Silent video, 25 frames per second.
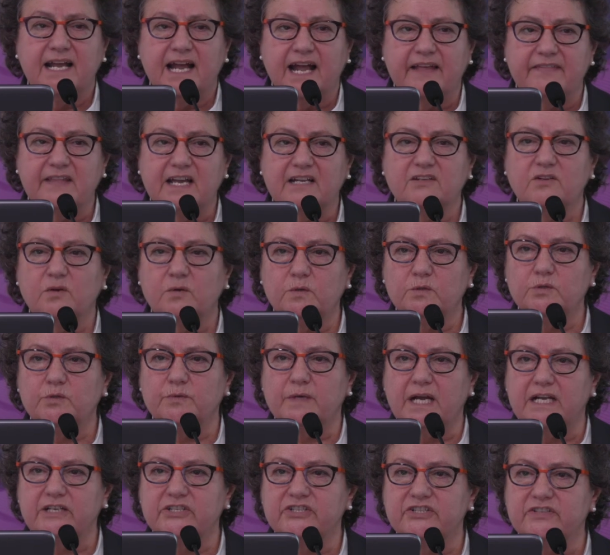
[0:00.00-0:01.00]
and that call
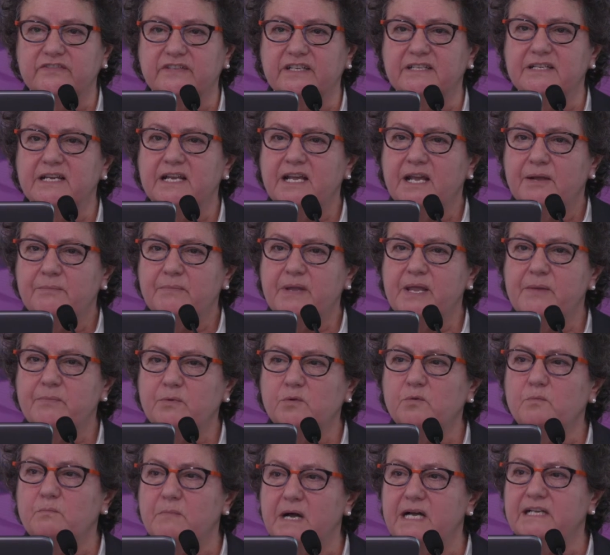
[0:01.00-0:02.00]
to action that
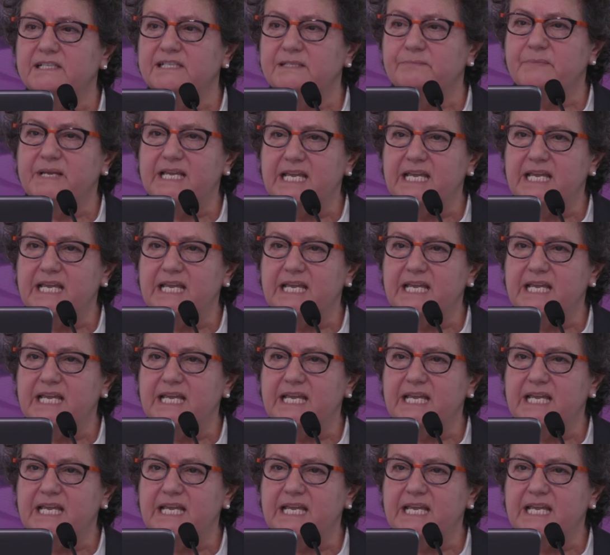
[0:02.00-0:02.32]
people must